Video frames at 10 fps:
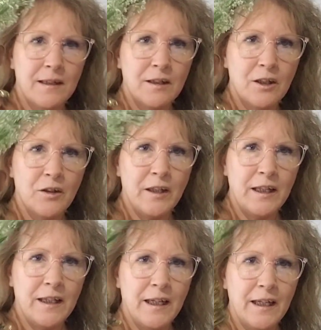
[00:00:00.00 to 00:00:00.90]
little thing
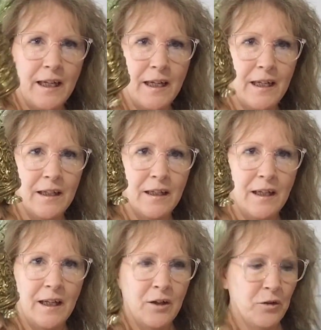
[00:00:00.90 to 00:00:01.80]
that I got at a
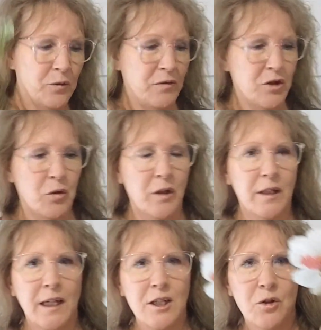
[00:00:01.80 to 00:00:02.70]
thrift store, and then
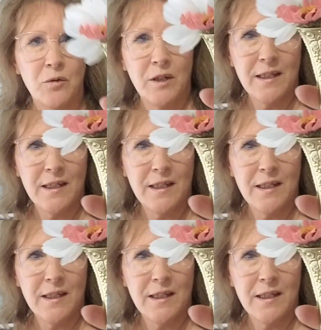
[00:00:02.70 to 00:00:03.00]
I showed this